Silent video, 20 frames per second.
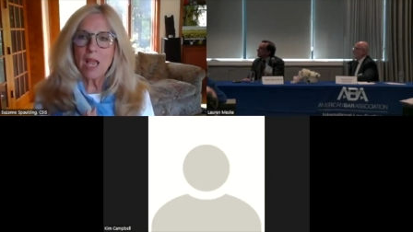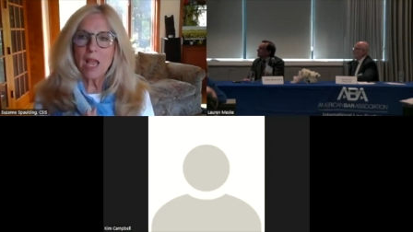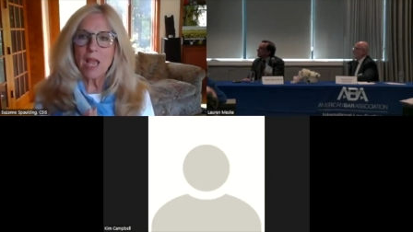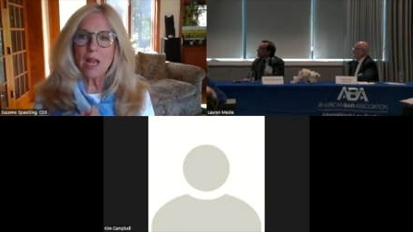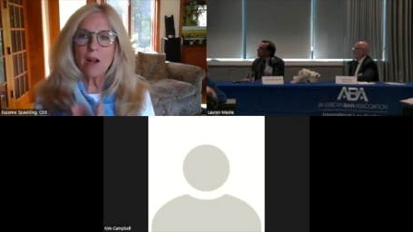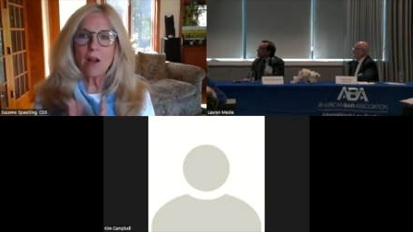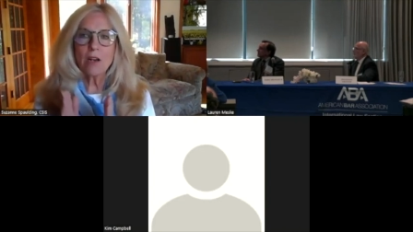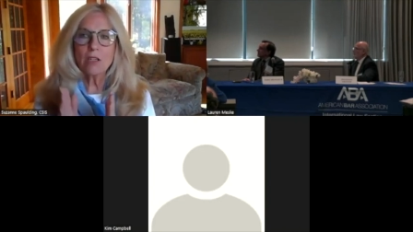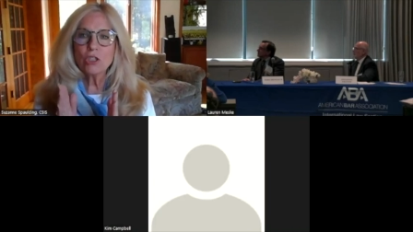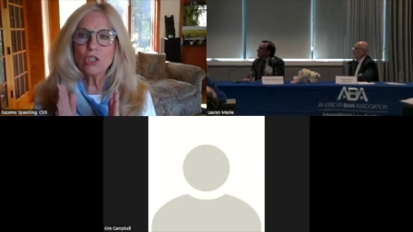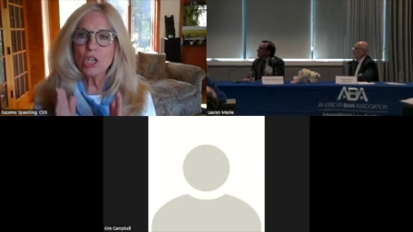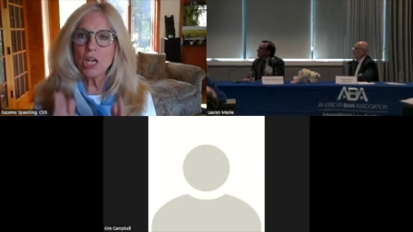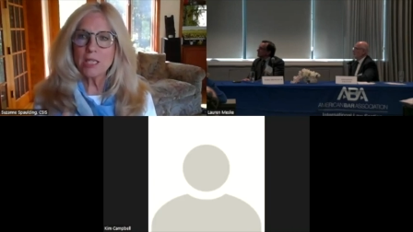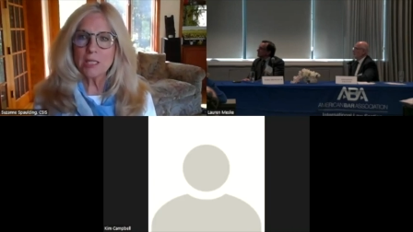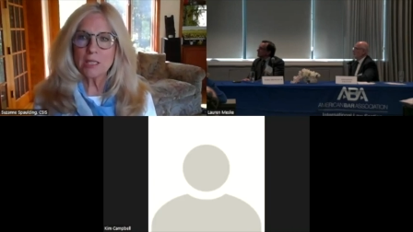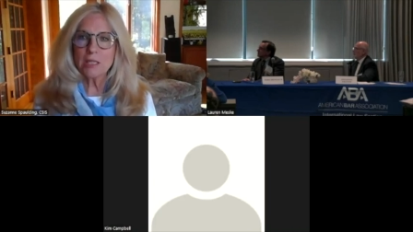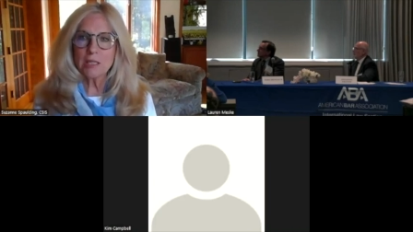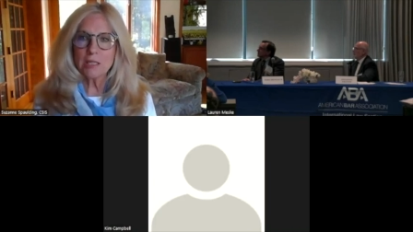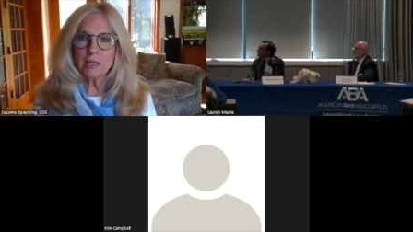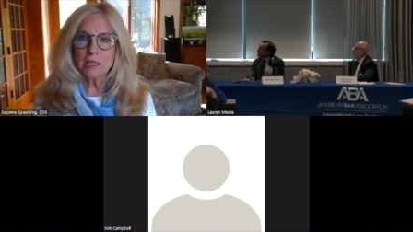and our
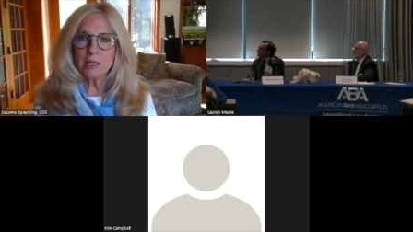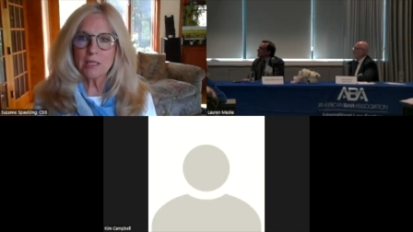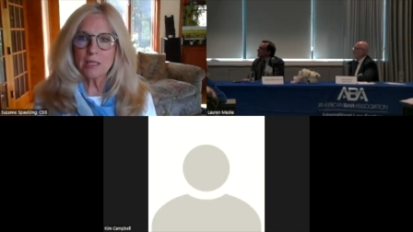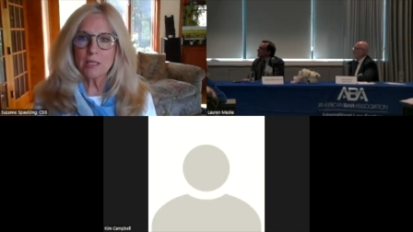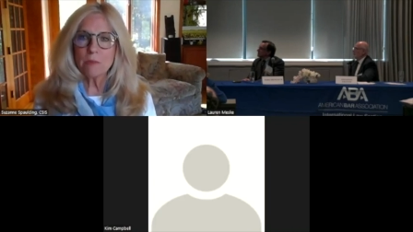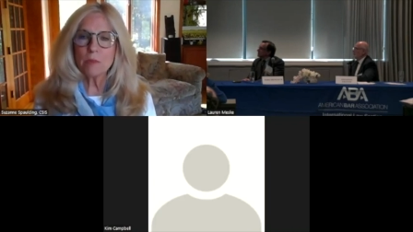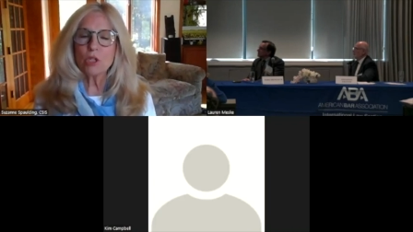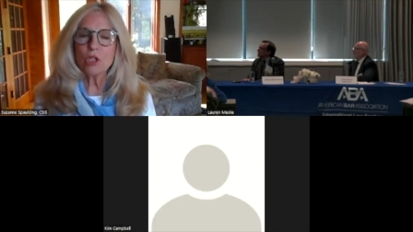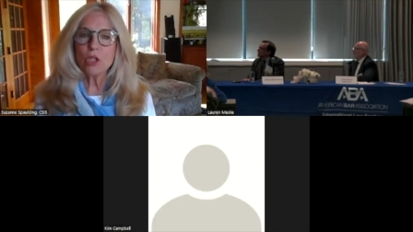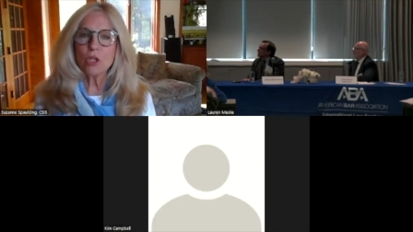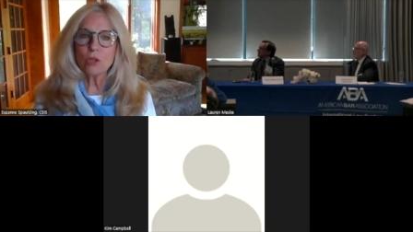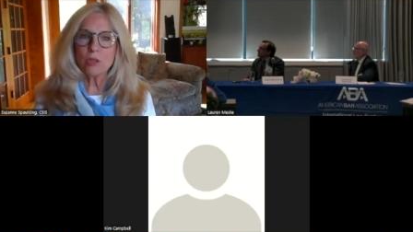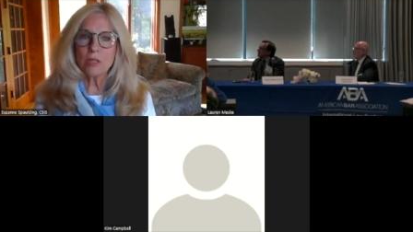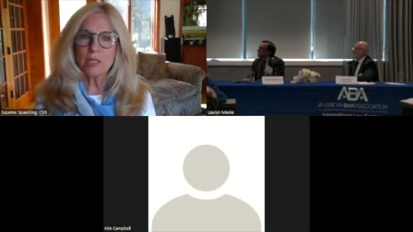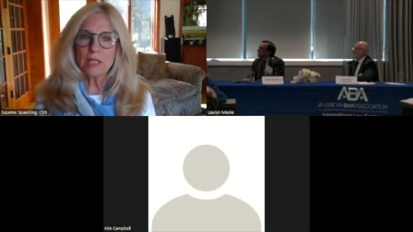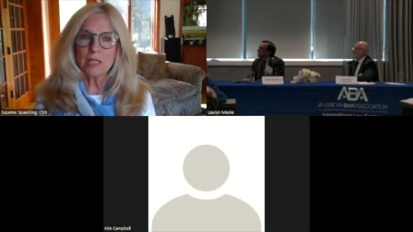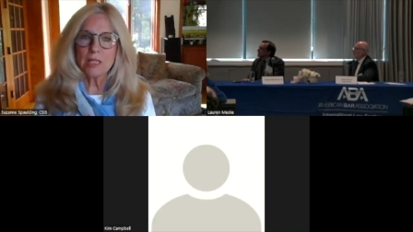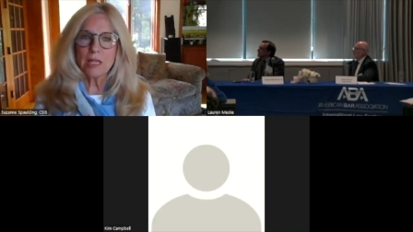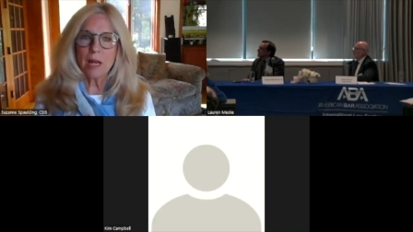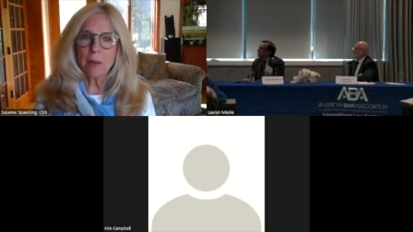justice system certainly
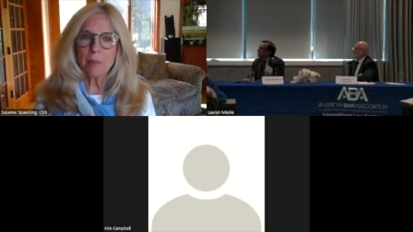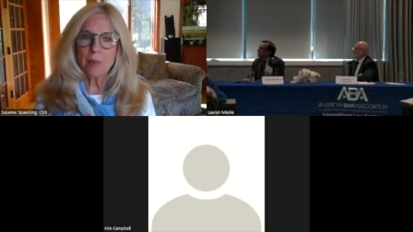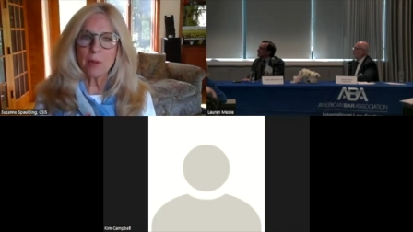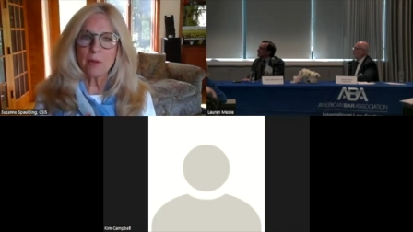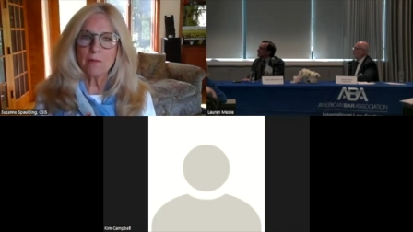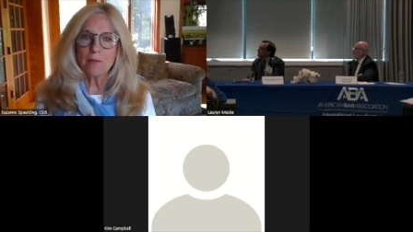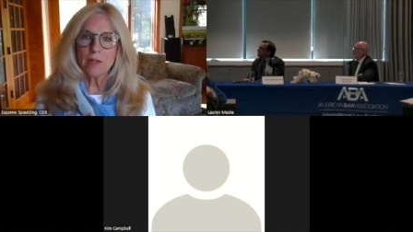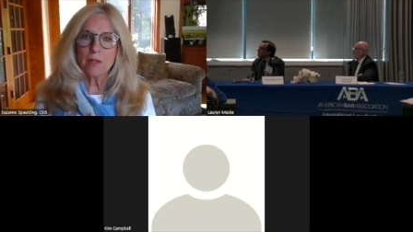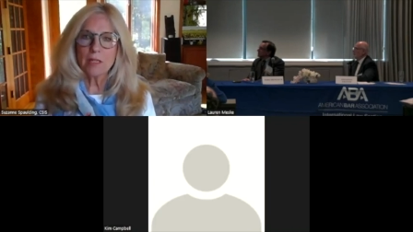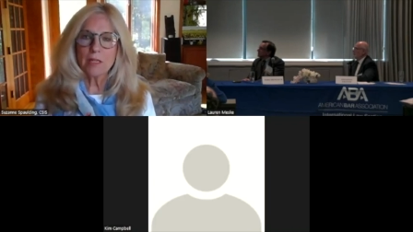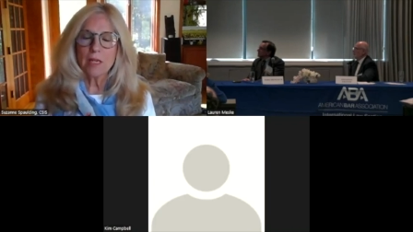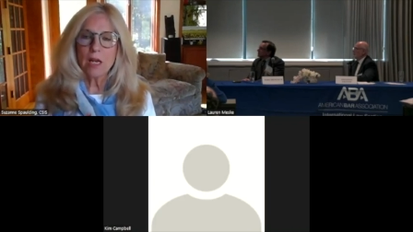is not perfect.